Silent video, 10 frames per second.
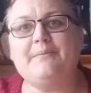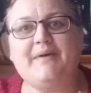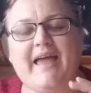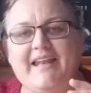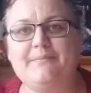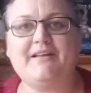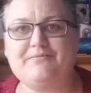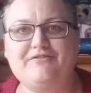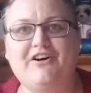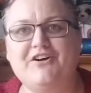I'm heading
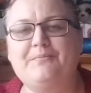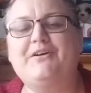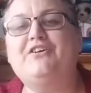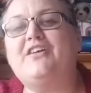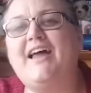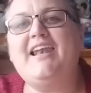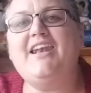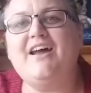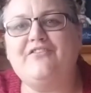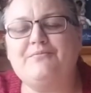back to Prague because I
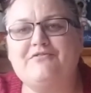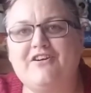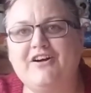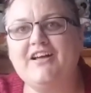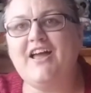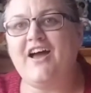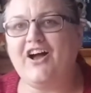loved Prague.